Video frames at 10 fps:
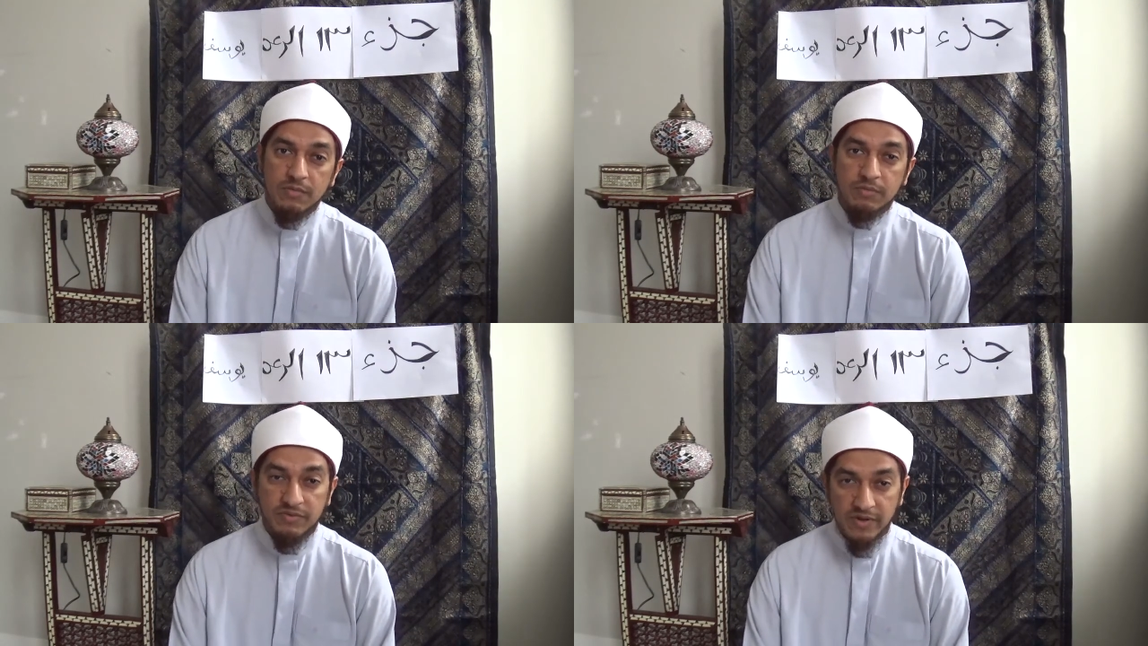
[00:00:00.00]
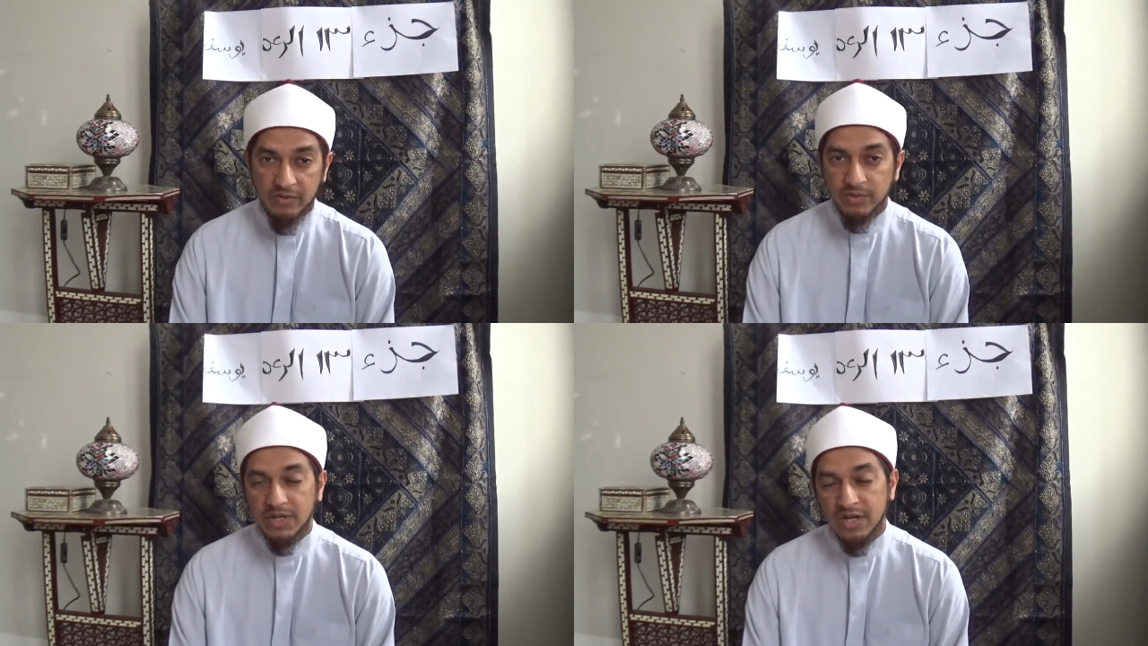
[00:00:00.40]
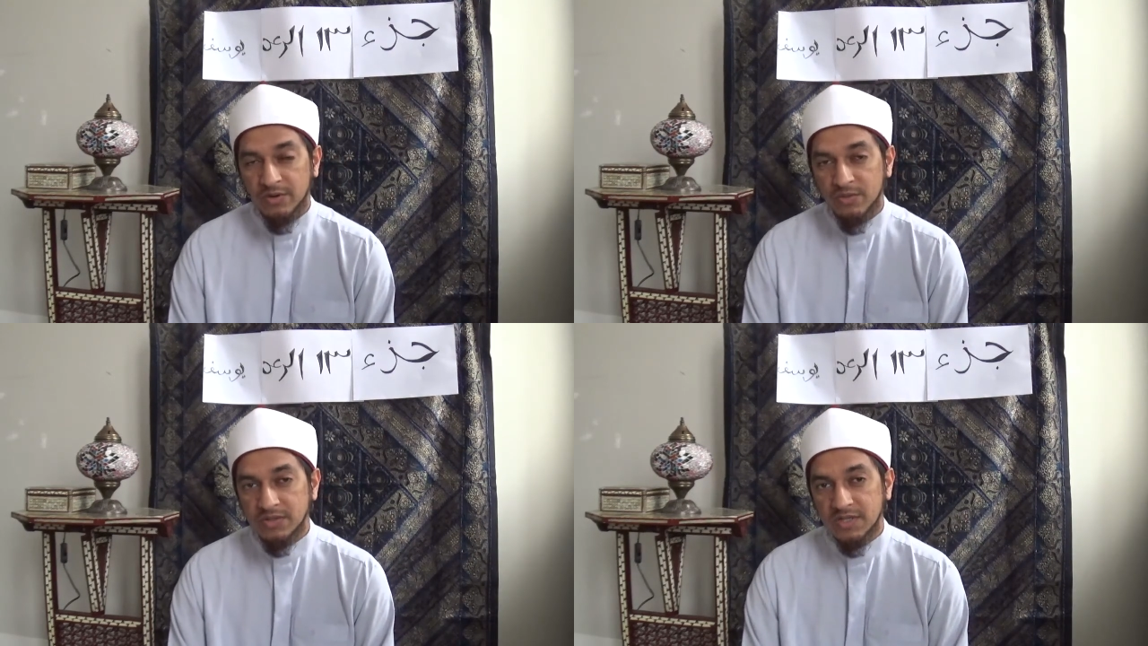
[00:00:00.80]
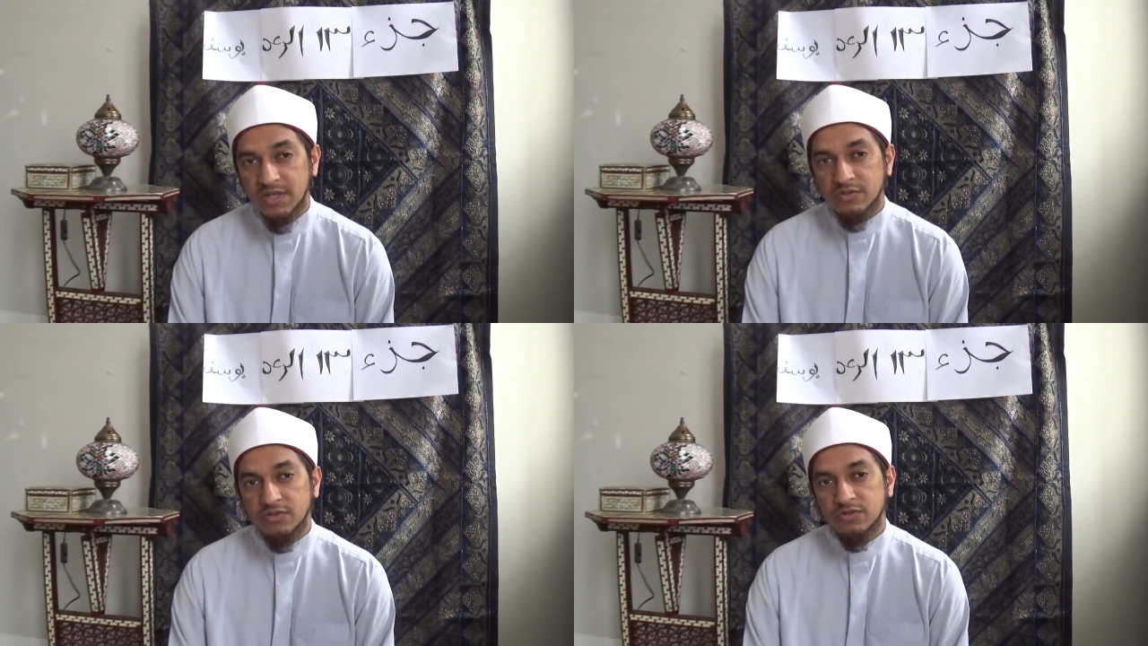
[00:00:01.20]
but 5 were the clear ones.
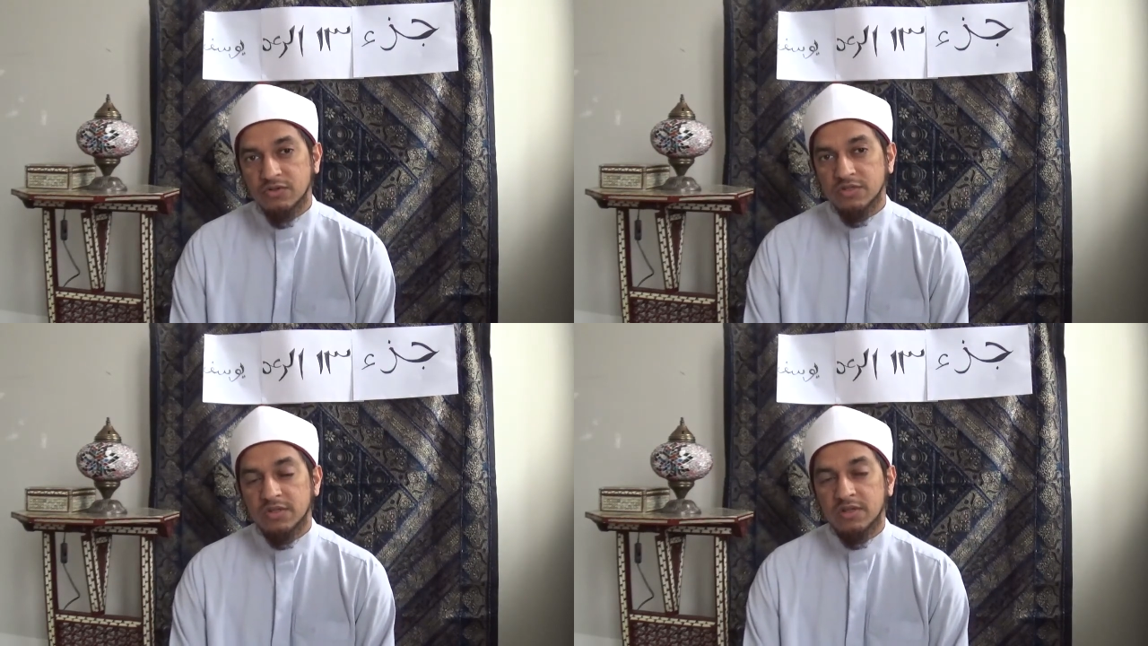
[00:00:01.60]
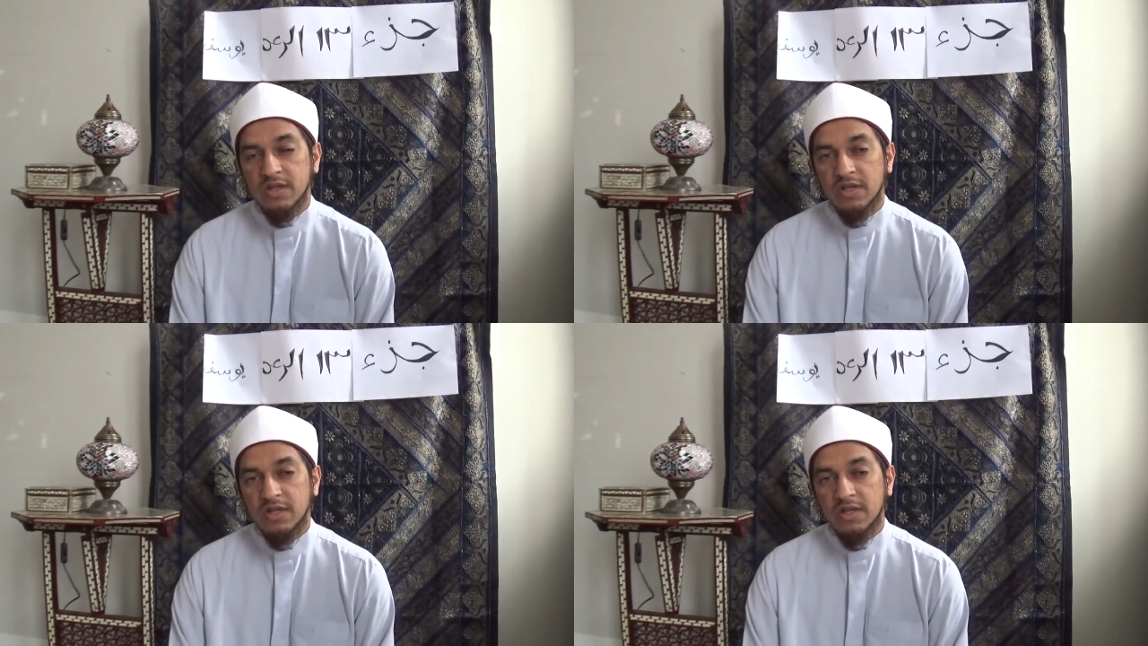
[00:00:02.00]
So it shows the